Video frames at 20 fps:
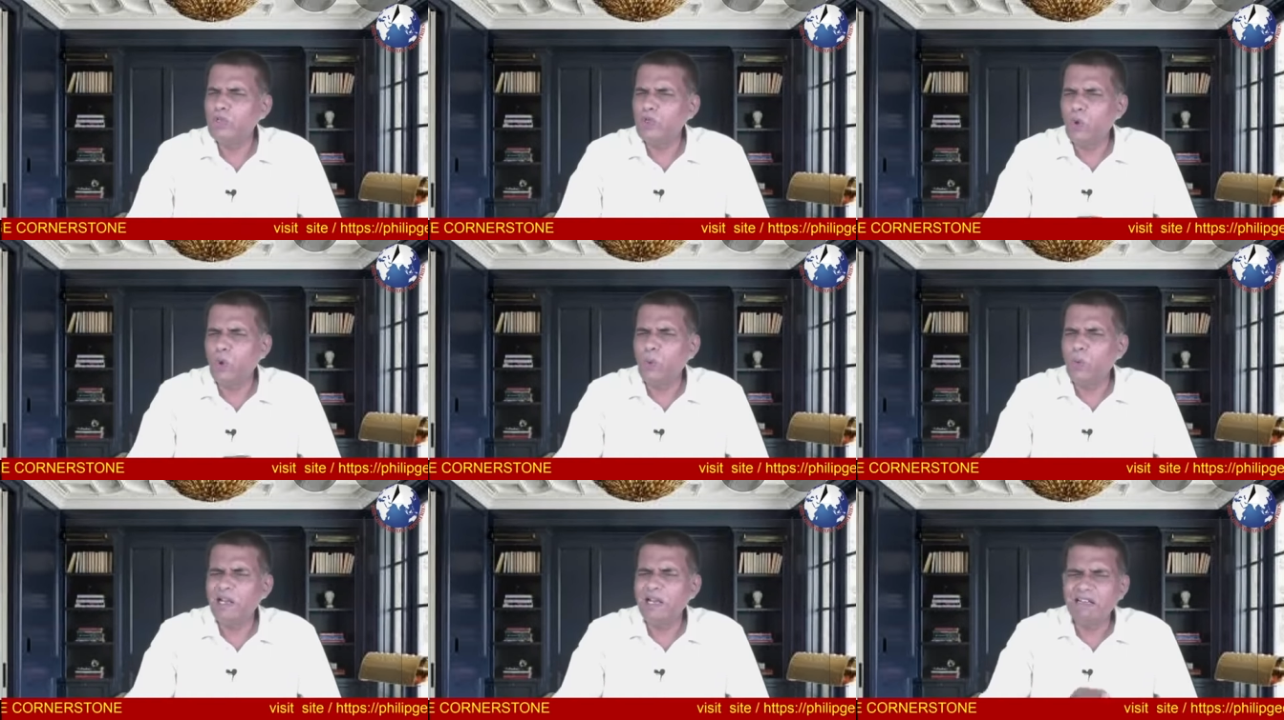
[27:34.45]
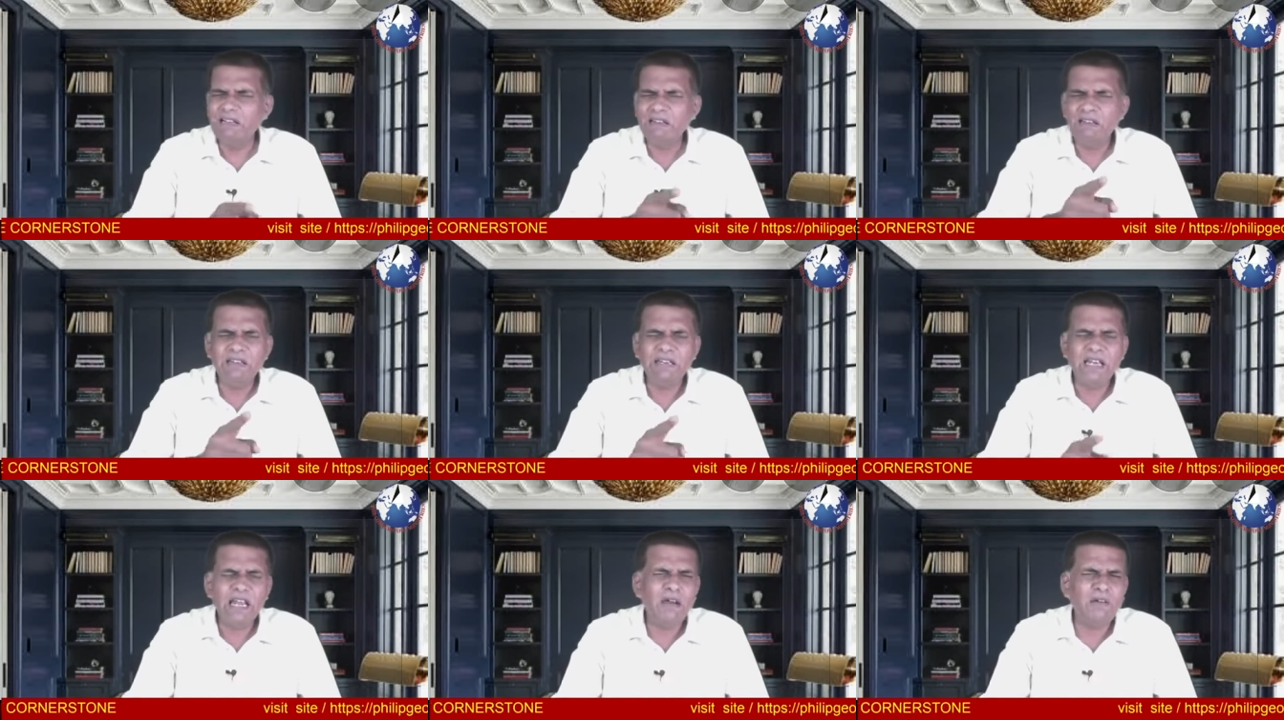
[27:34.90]
you will
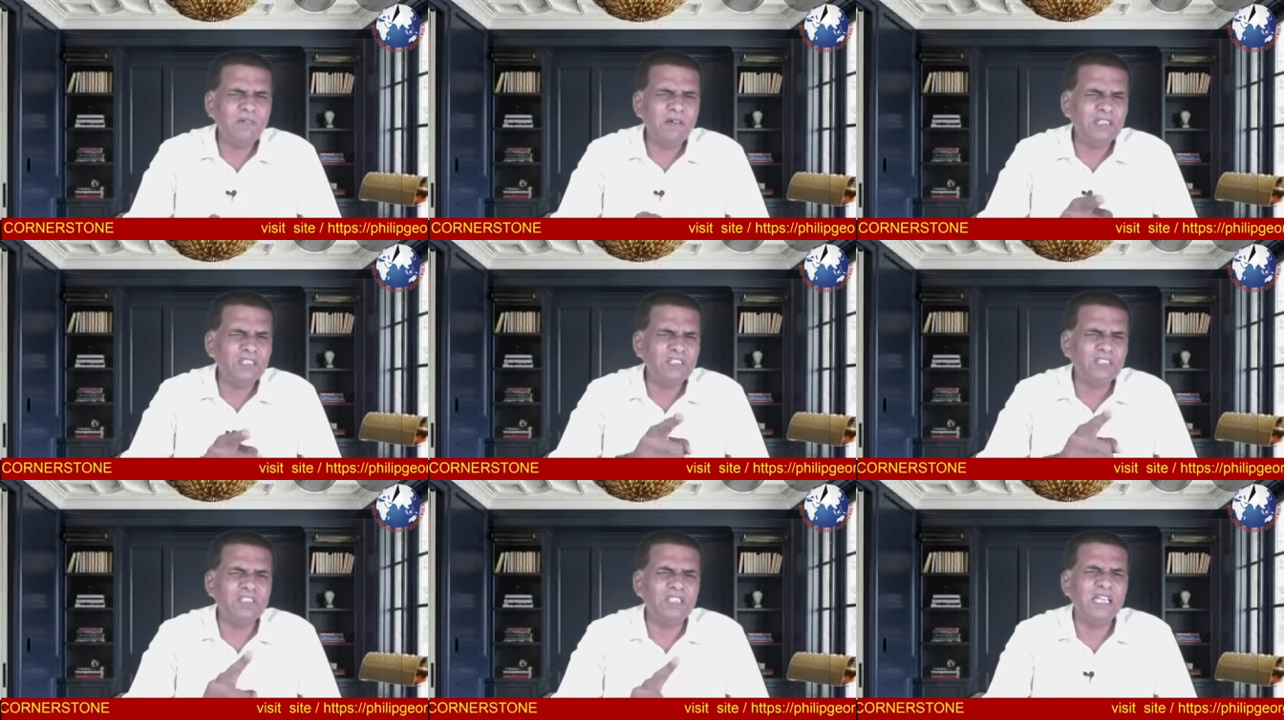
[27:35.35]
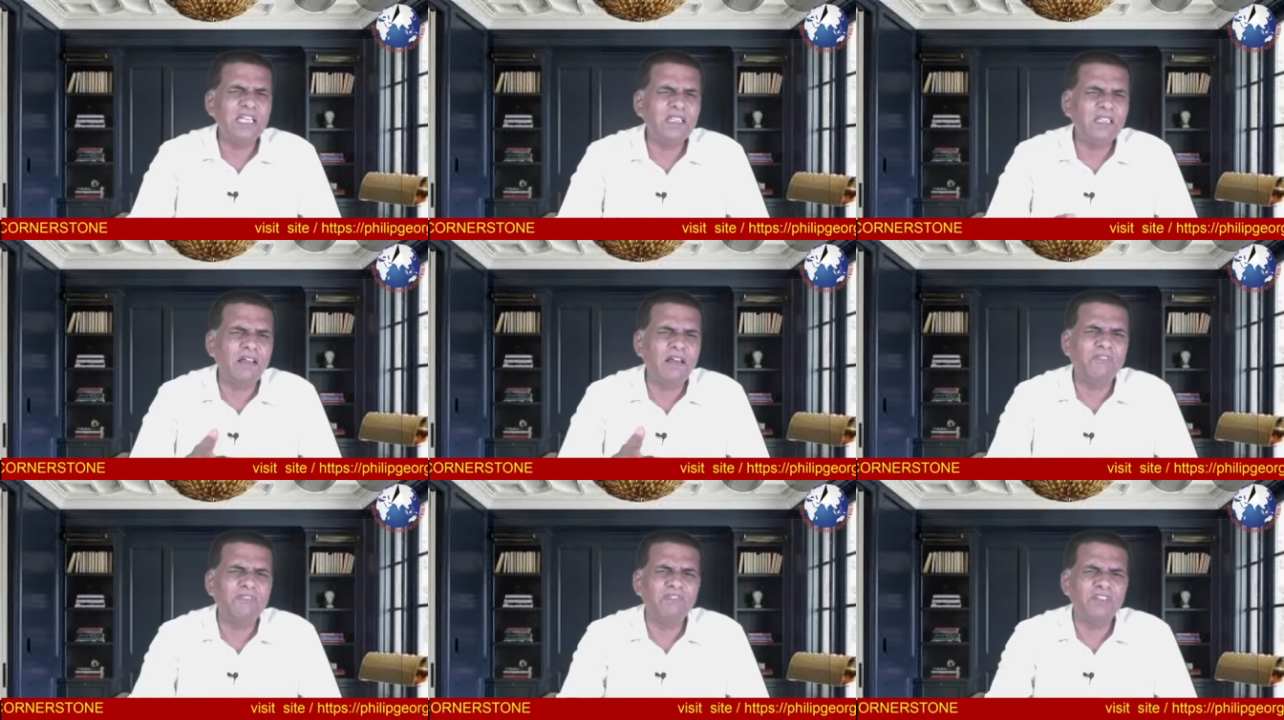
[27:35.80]
never see
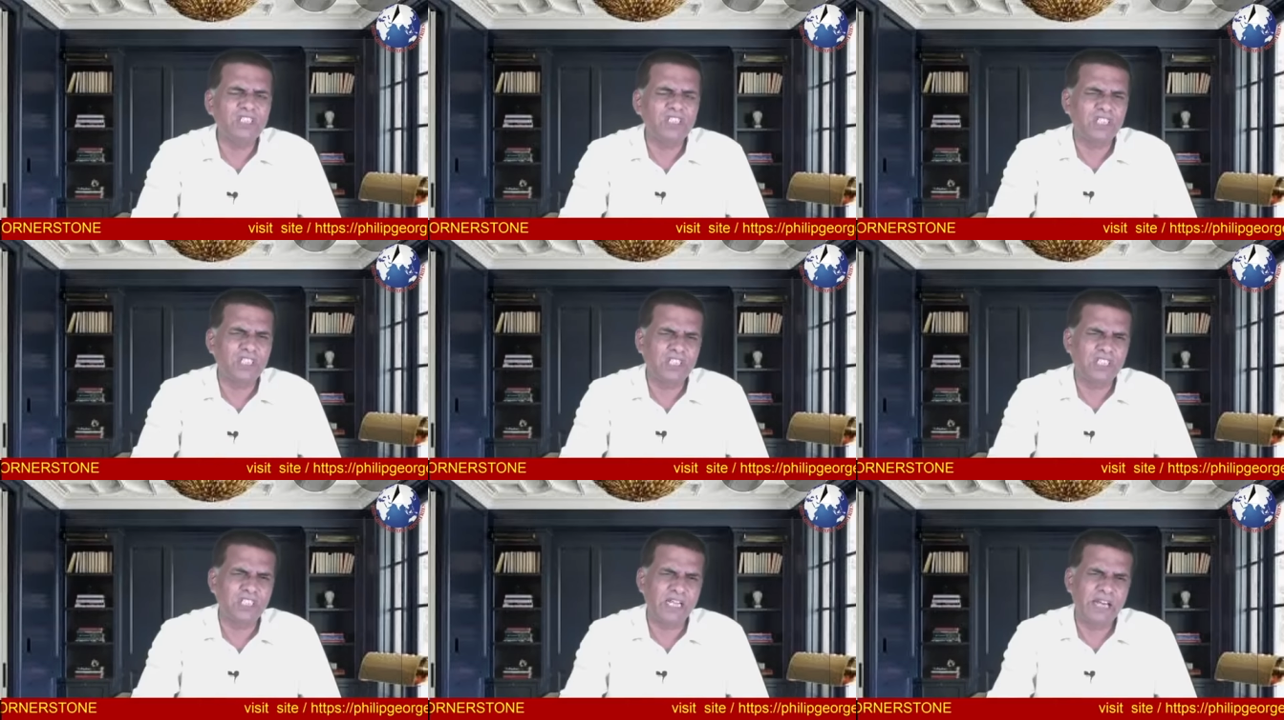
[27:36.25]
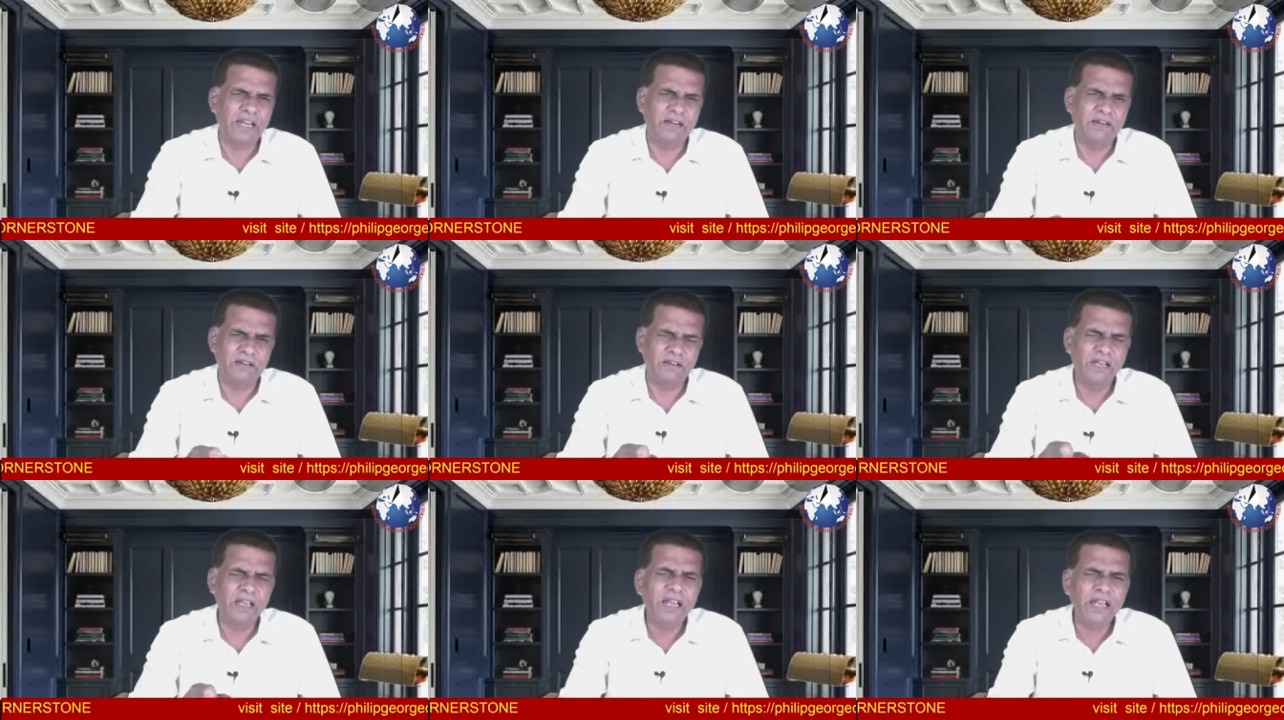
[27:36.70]
the physician